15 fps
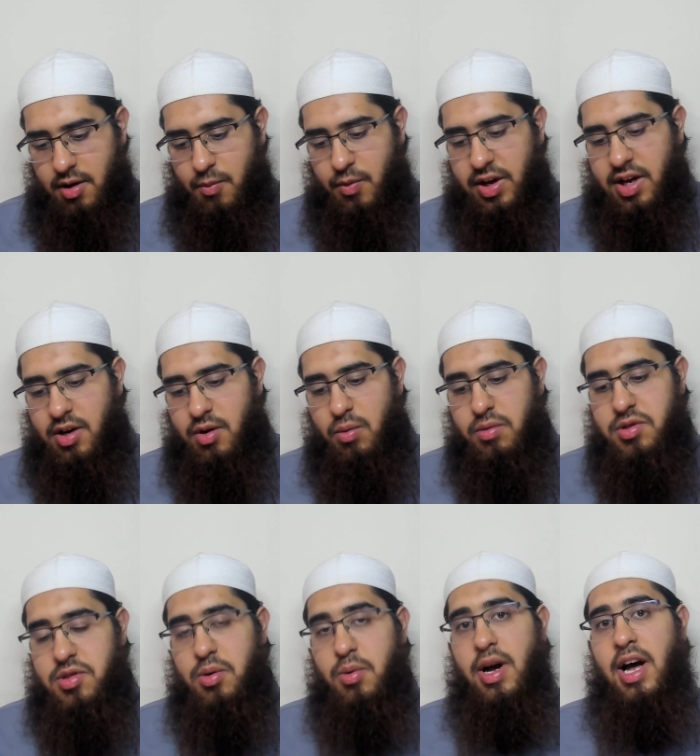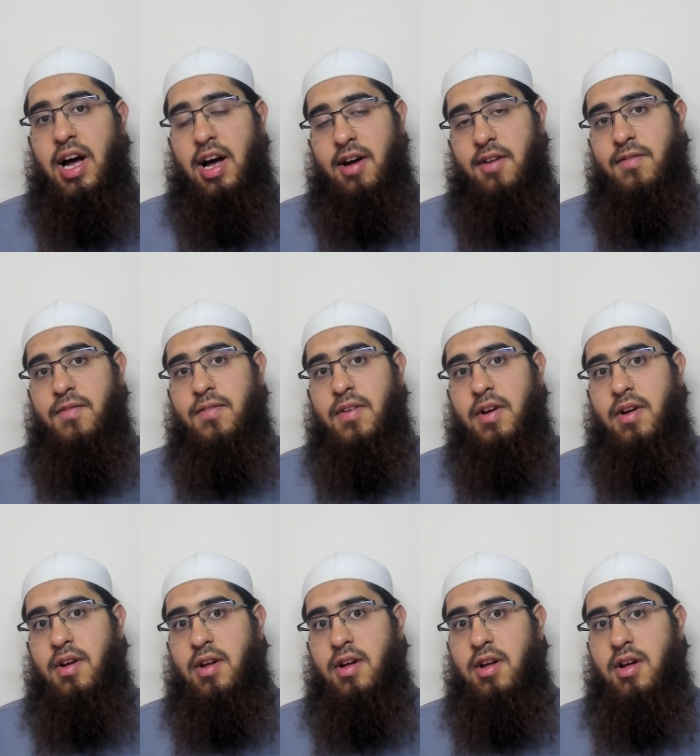we can also have
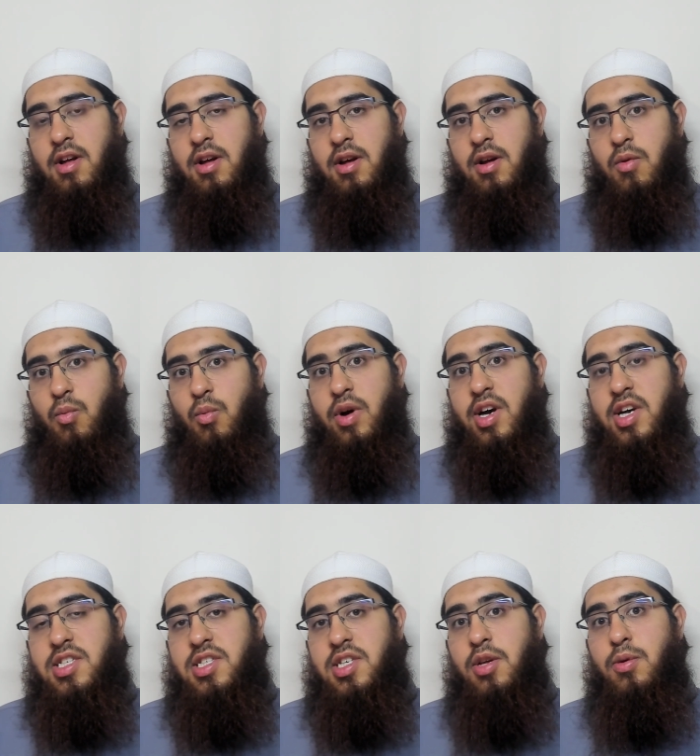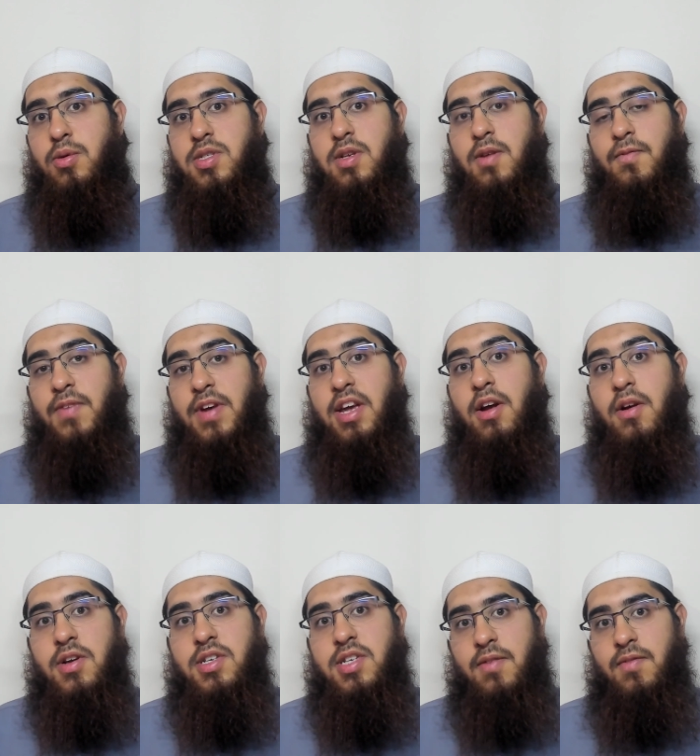words used
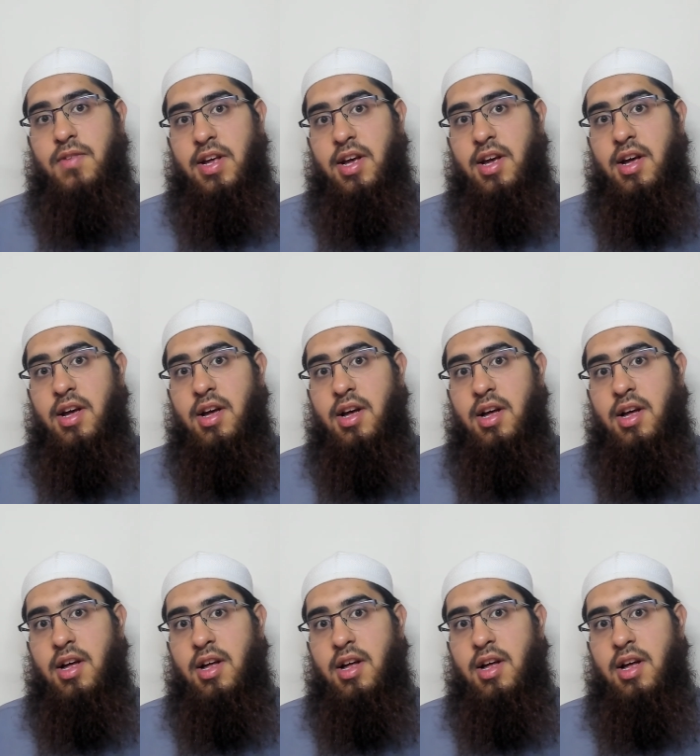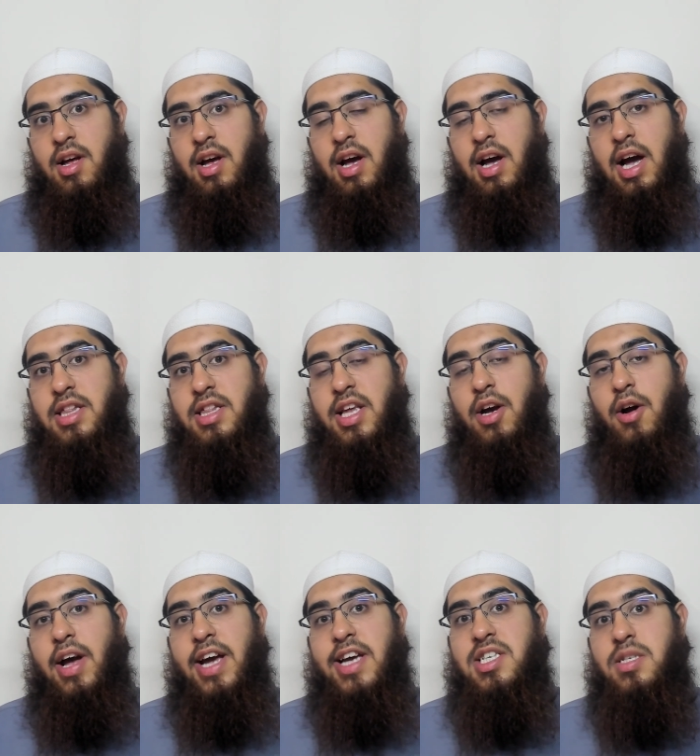figuratively and they
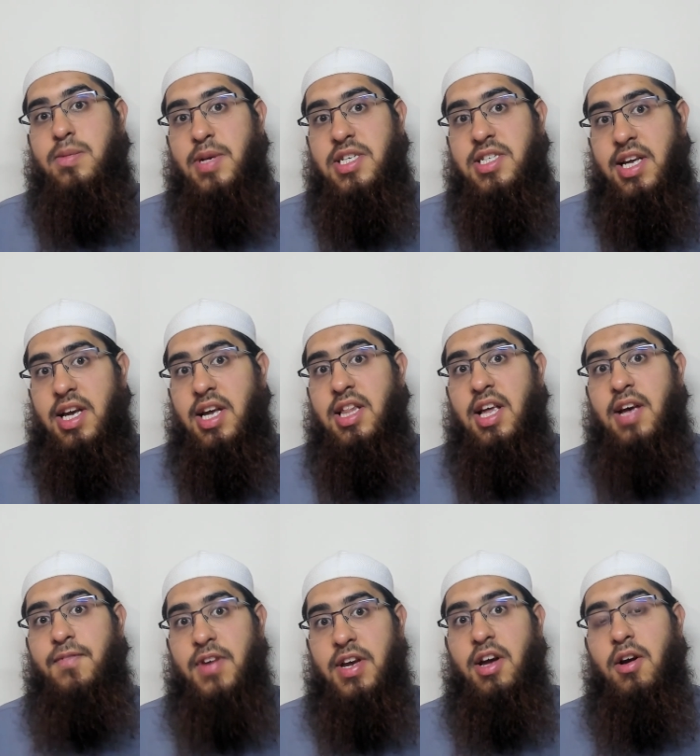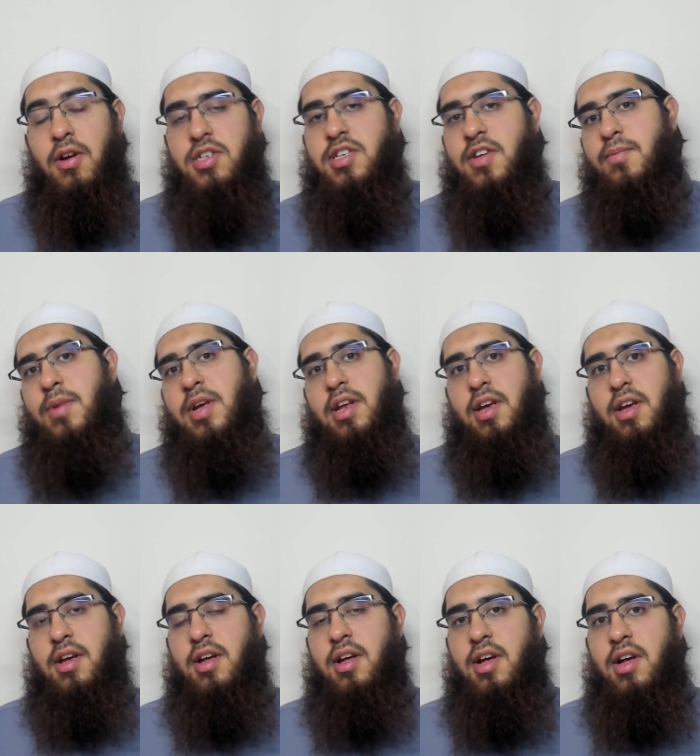are explicit in their figurative
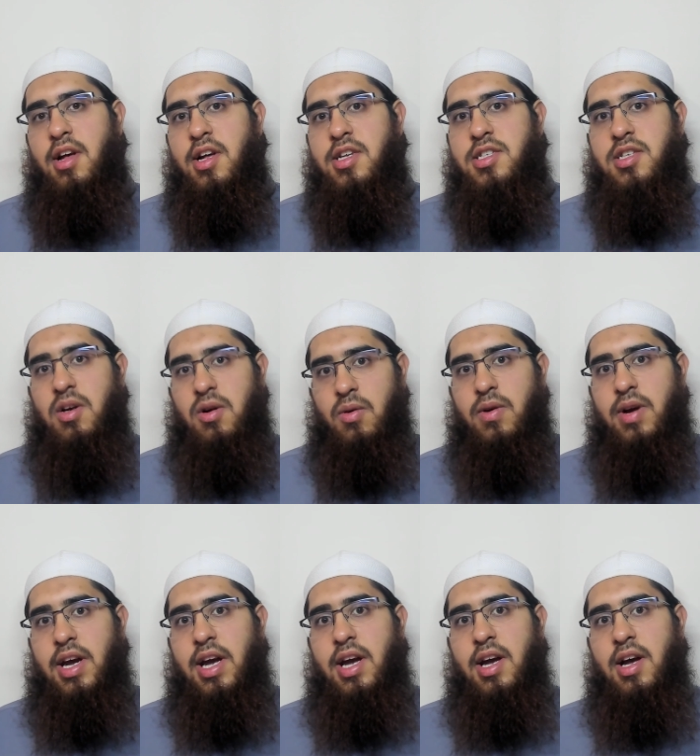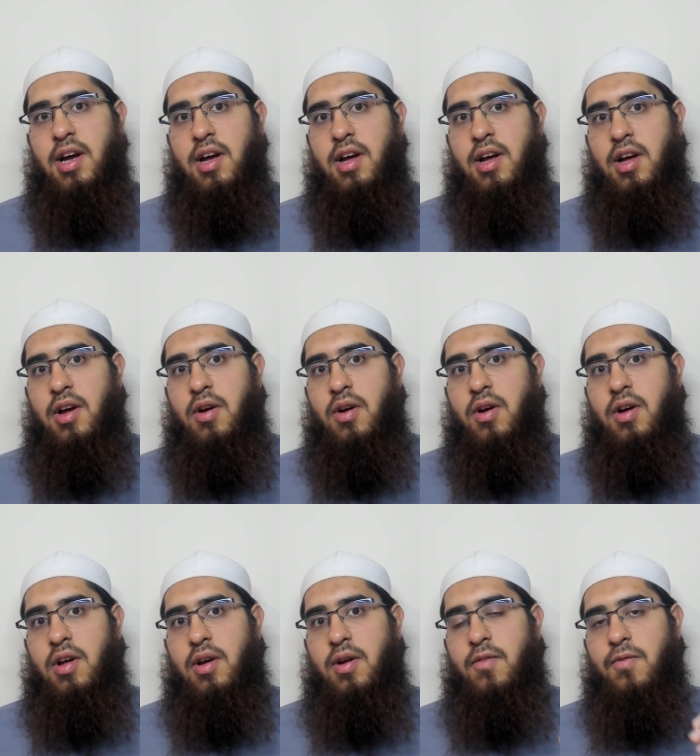meaning. So,
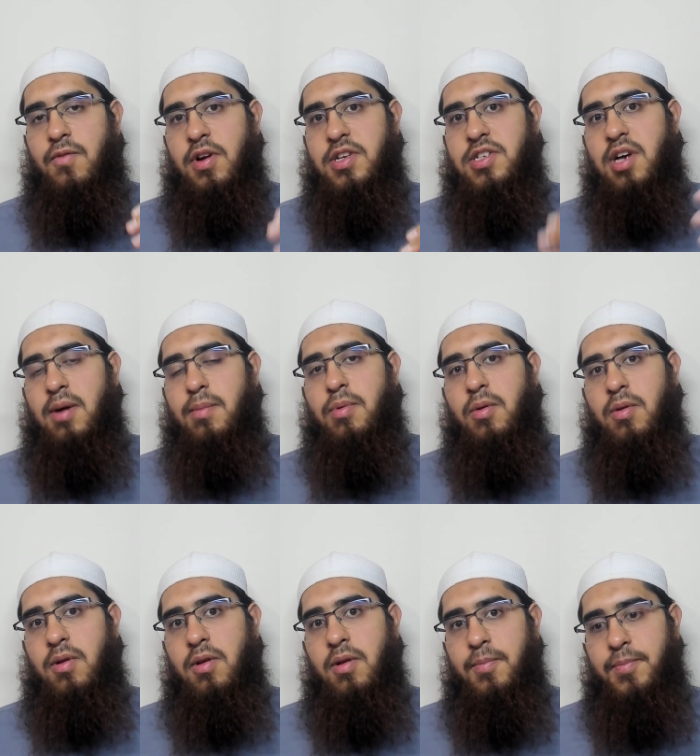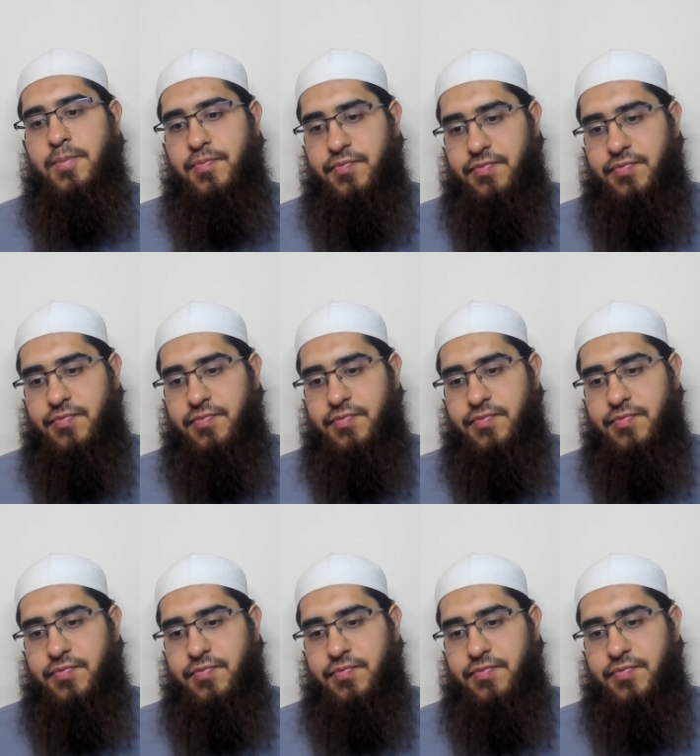for example,